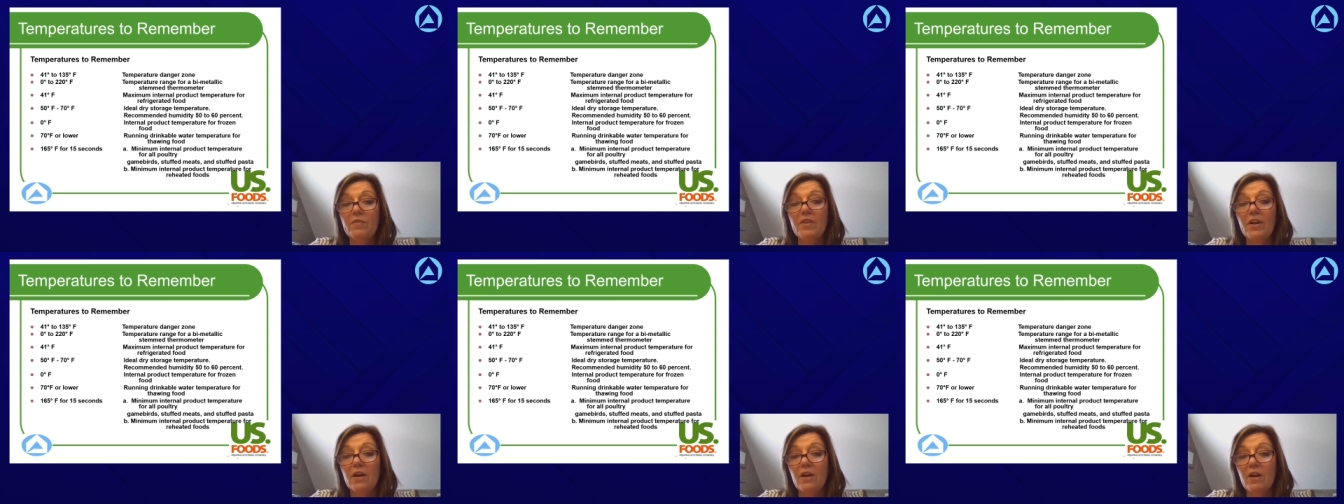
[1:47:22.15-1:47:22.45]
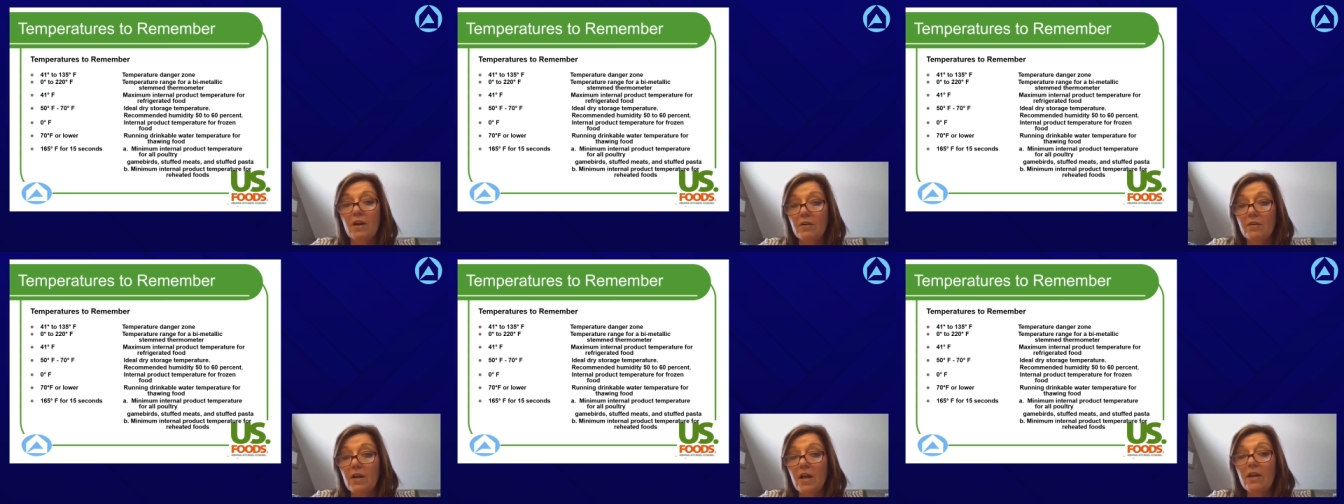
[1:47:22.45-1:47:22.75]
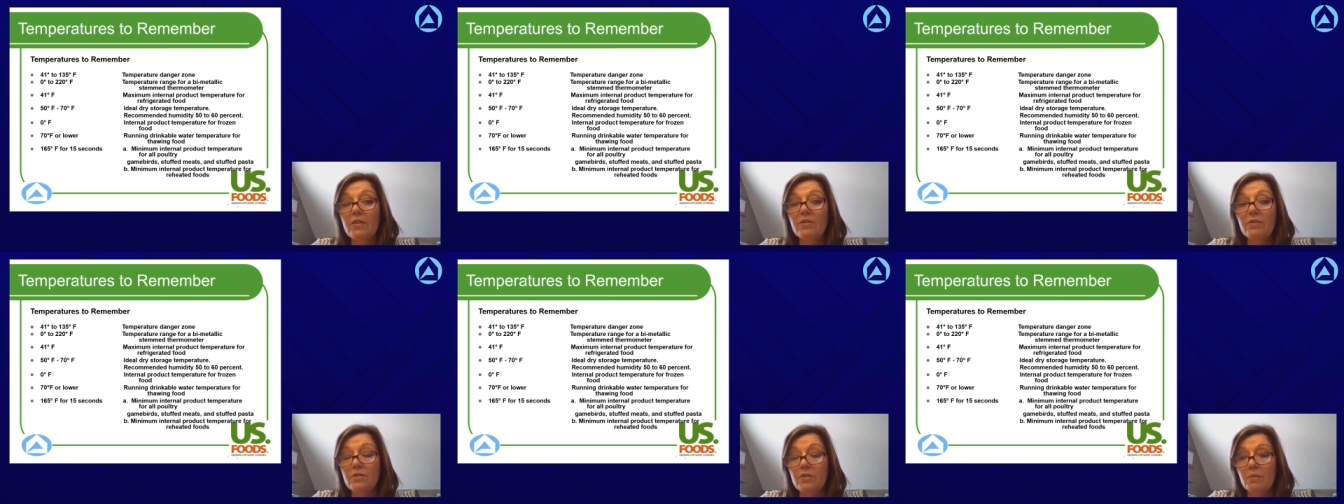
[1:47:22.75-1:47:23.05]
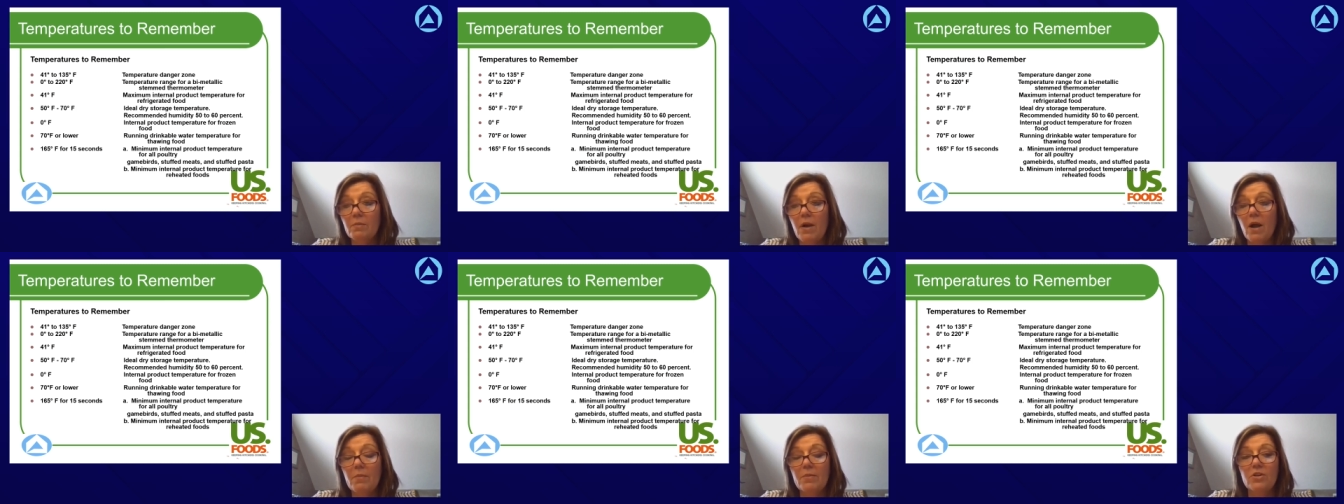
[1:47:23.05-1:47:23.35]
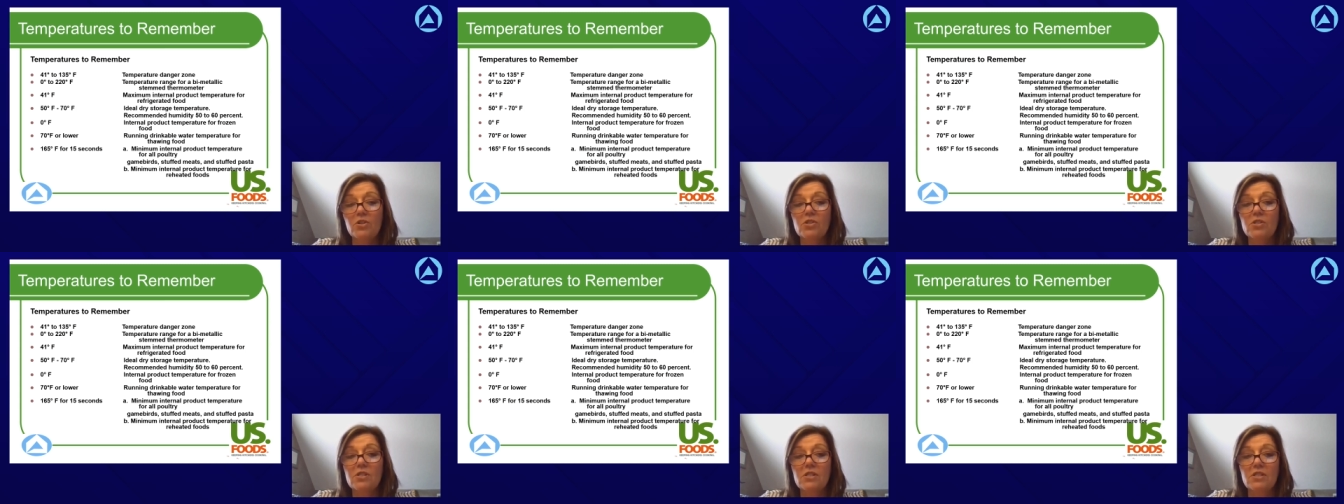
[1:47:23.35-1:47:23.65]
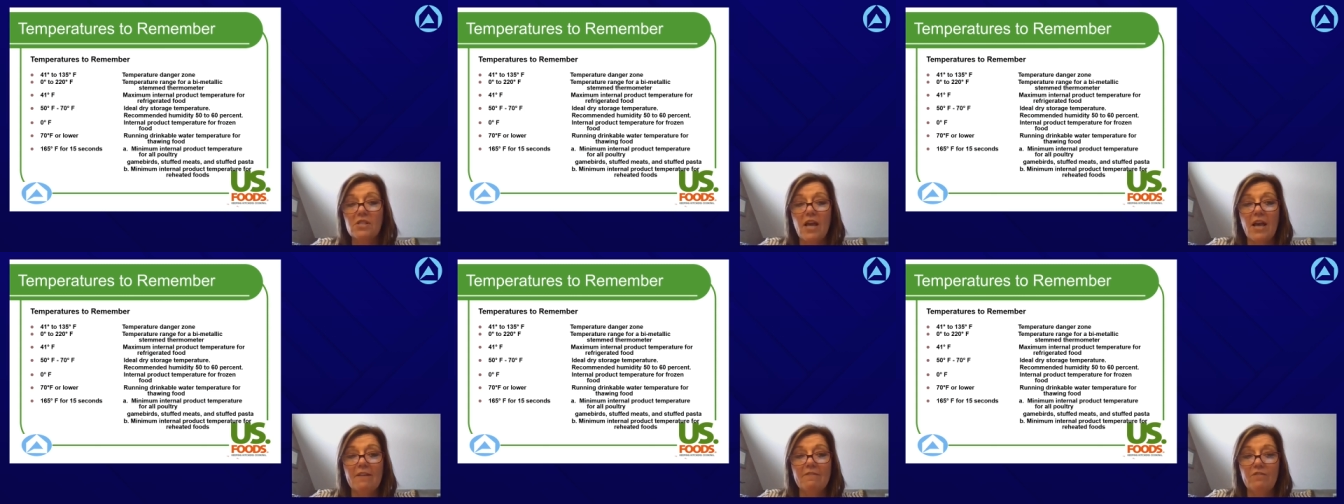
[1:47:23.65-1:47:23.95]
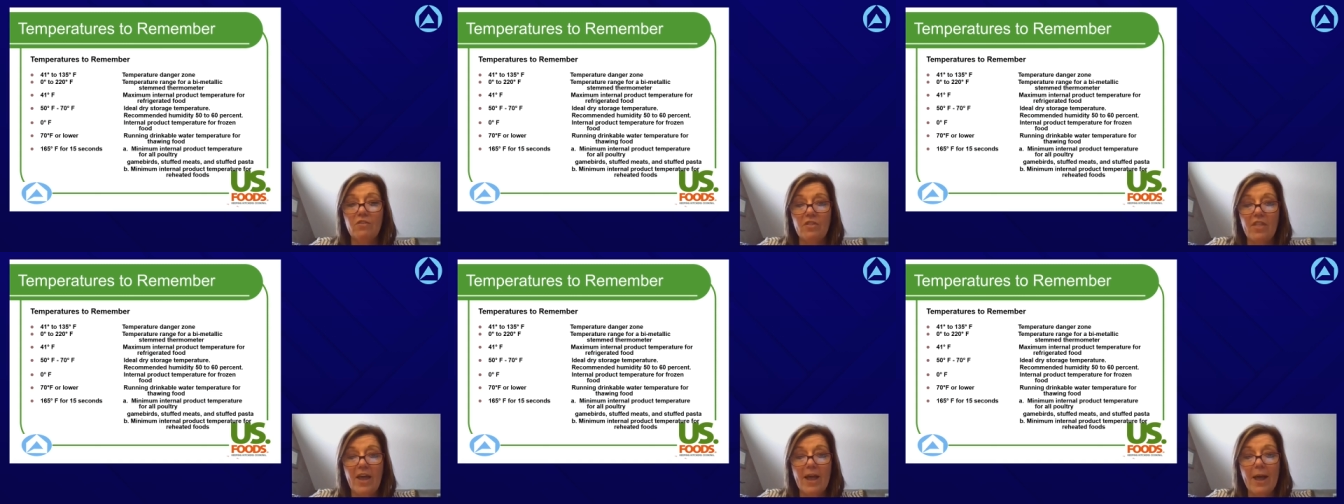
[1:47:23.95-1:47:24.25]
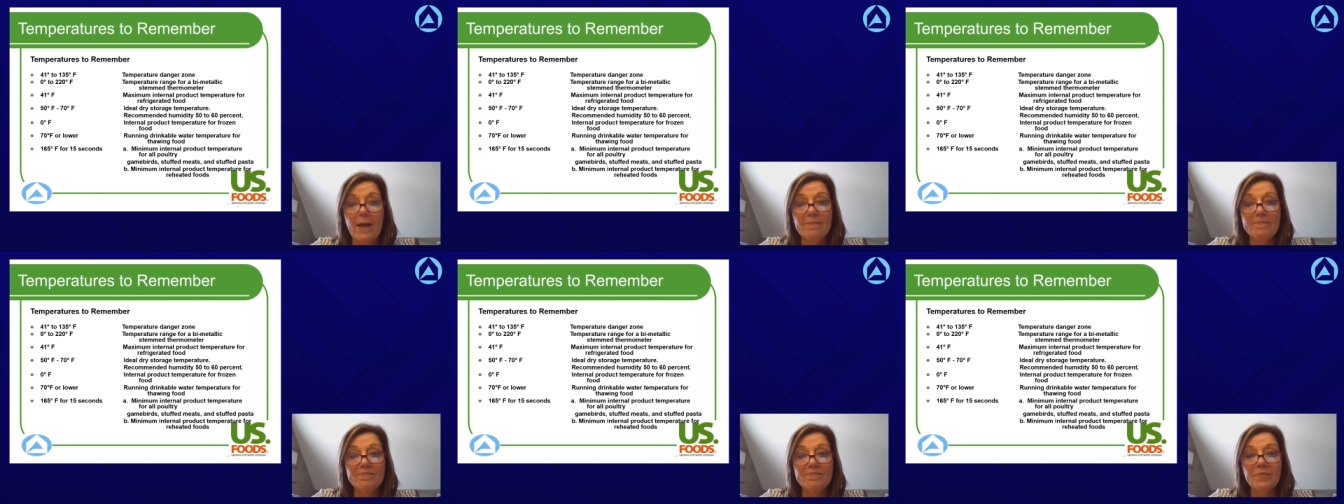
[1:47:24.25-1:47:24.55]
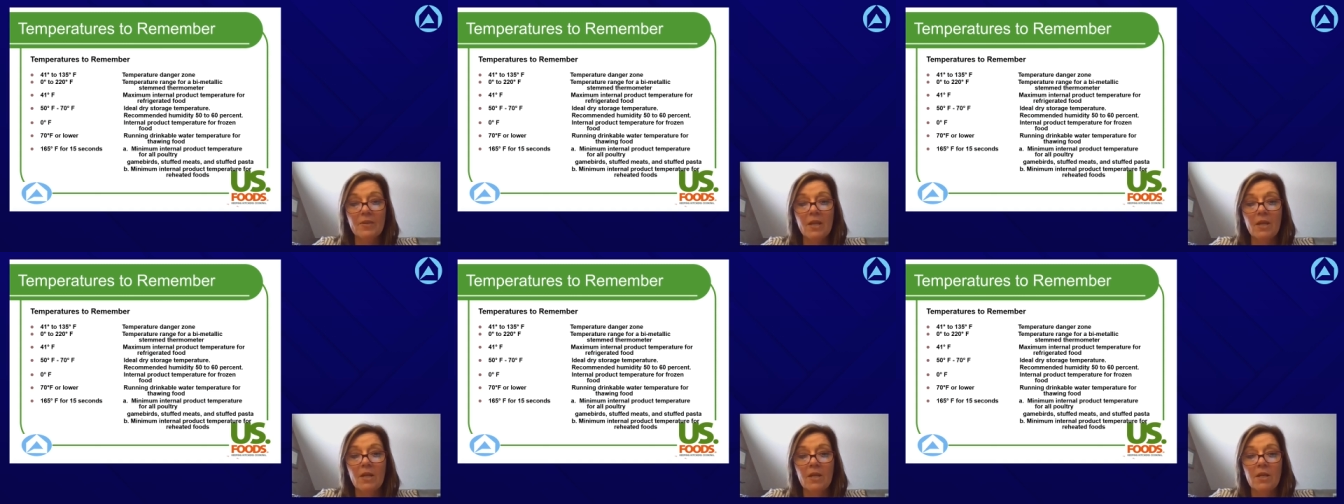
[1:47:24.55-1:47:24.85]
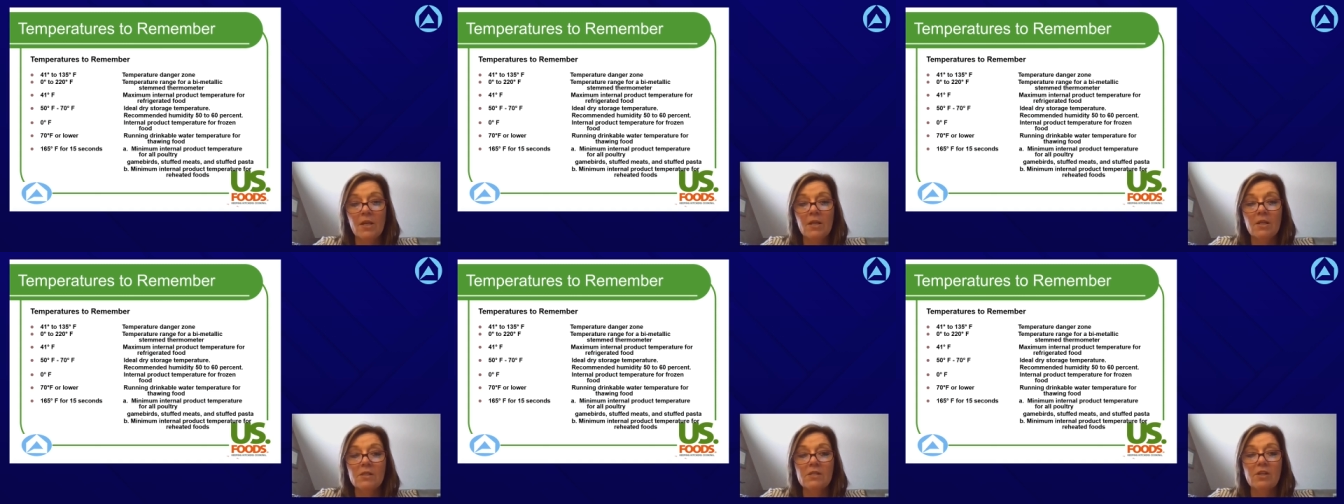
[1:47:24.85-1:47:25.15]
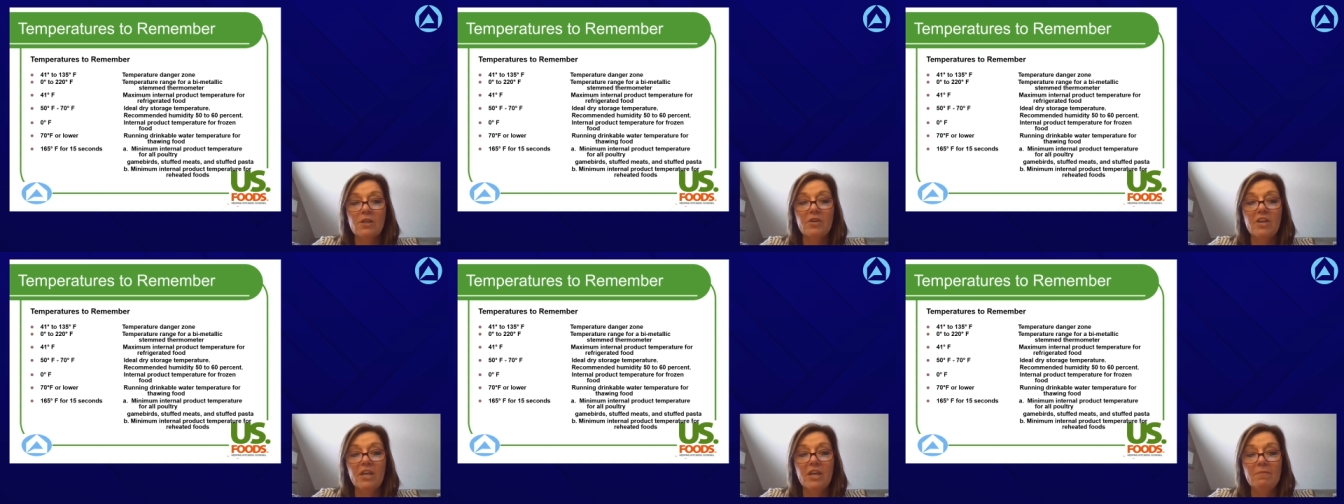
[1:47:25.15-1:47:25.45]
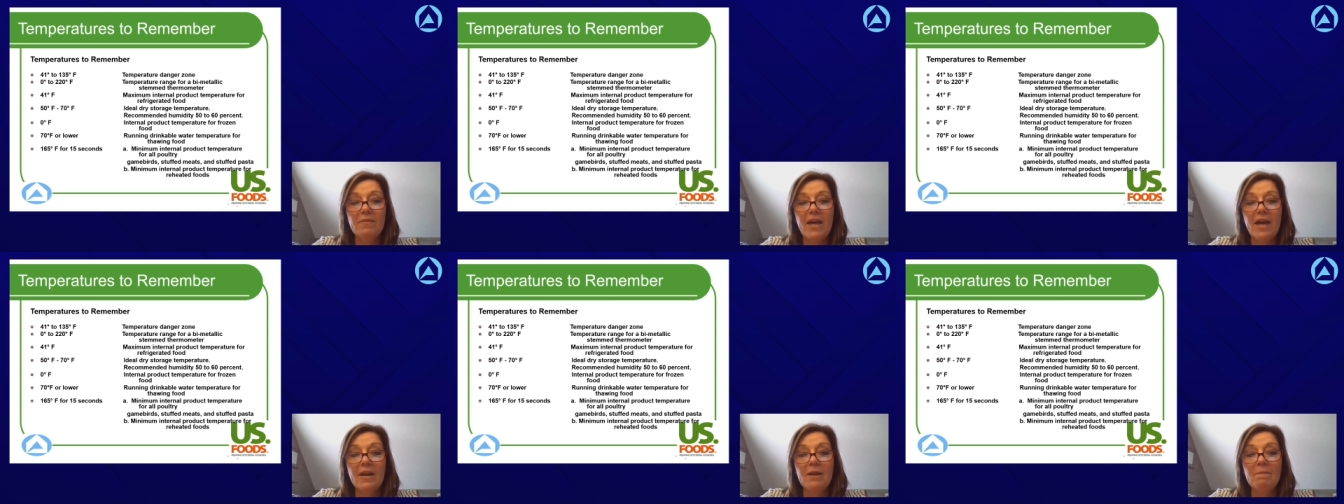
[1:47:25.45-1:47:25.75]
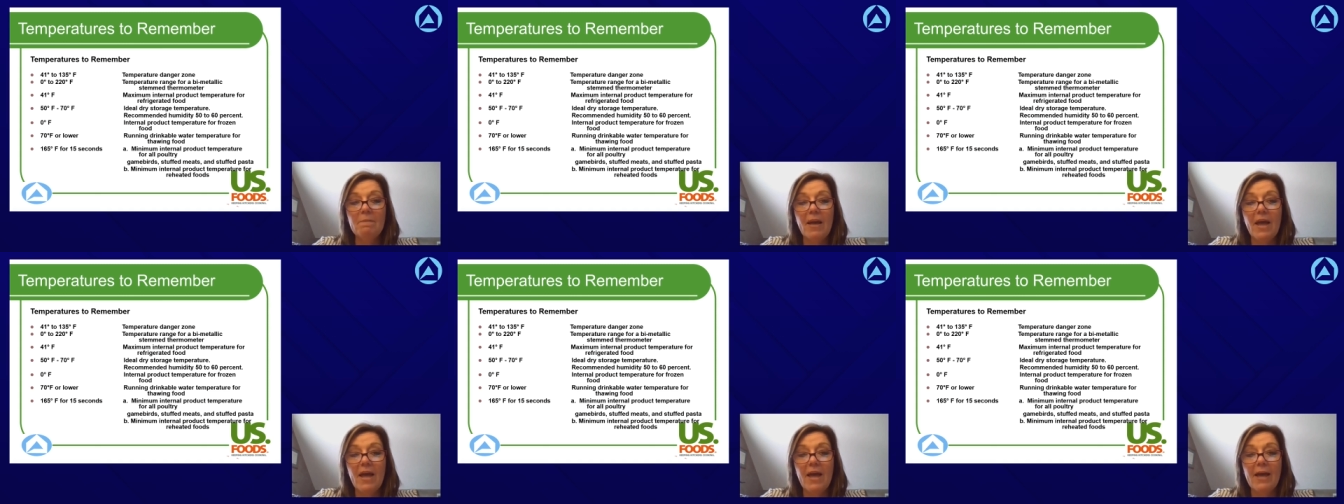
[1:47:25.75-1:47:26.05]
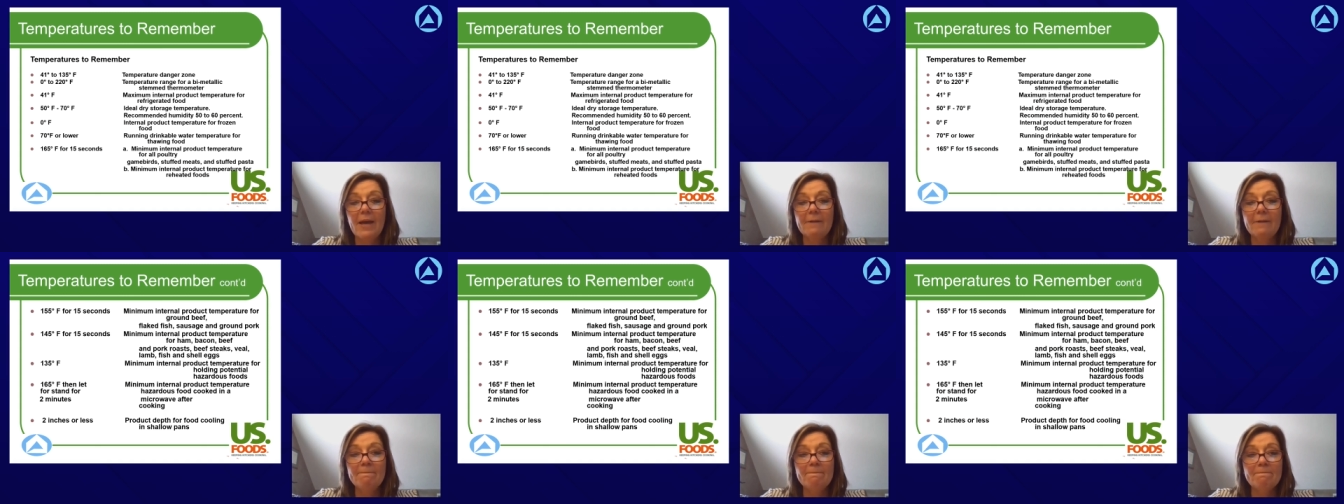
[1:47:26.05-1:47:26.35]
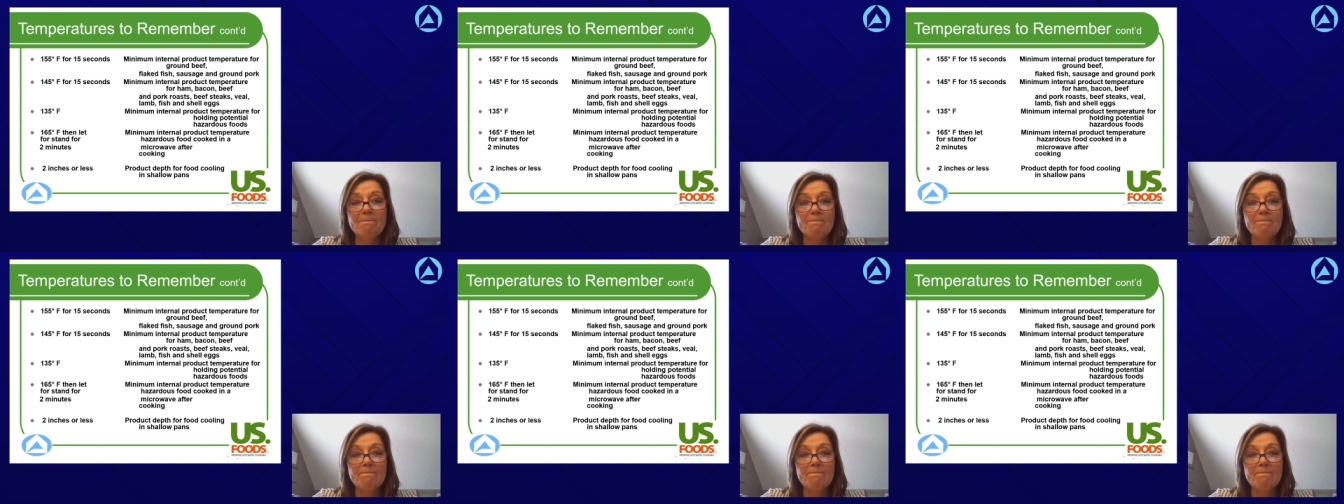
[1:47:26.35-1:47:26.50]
There are other thermometers designed for that. So keep that in mind.